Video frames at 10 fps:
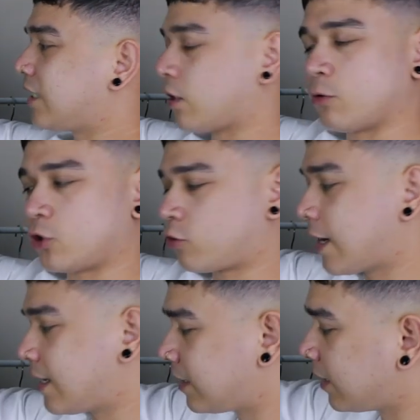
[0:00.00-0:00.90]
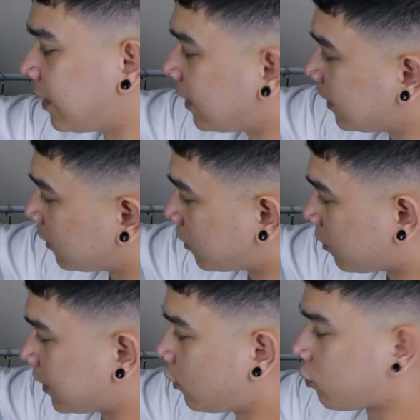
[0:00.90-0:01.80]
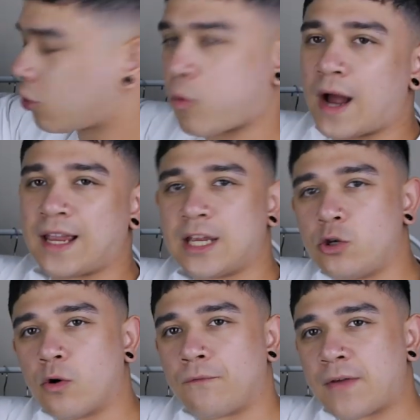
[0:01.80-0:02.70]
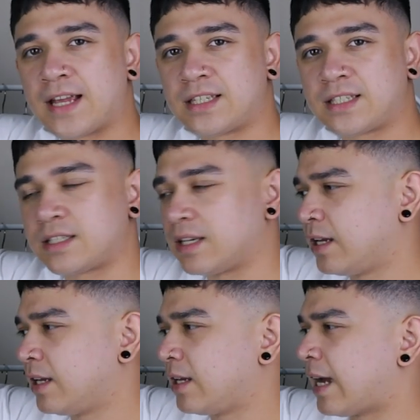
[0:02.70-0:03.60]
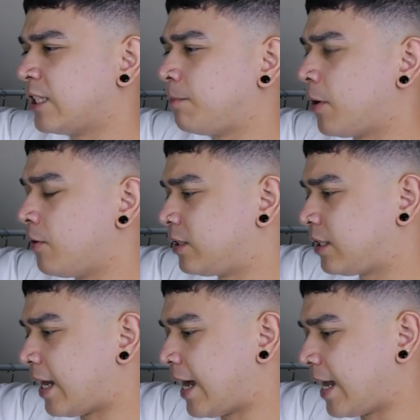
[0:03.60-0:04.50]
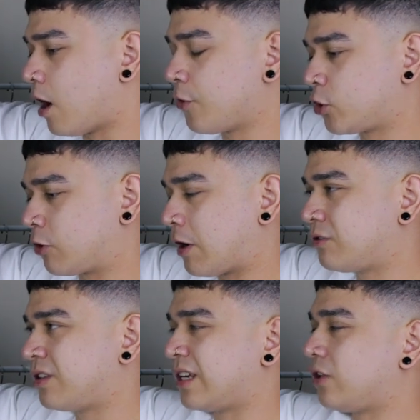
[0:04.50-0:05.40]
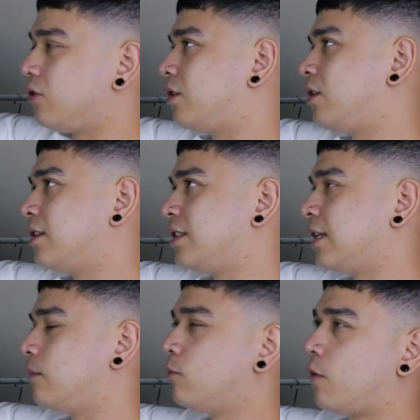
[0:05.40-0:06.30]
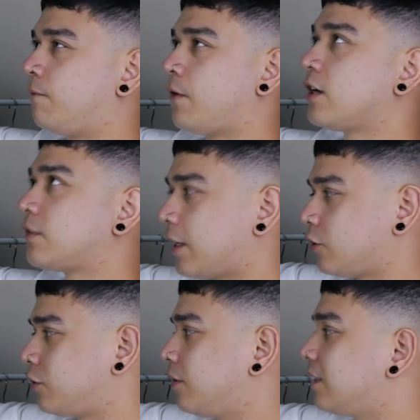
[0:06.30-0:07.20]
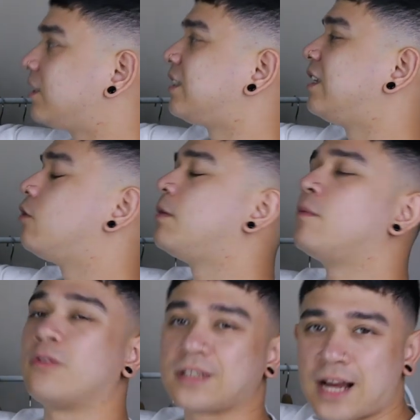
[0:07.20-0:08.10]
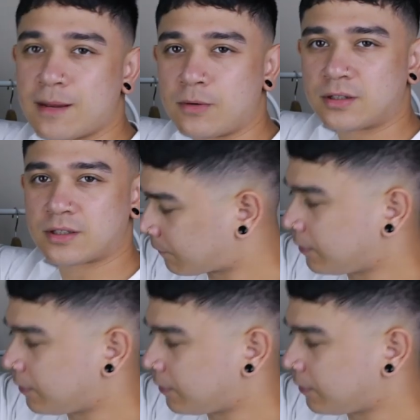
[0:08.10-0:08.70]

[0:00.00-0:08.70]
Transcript: They're on trend. You know, they're not quite in your face, as opposed to like other trousers that you could consider more fast fashion. This is a little bit more timeless.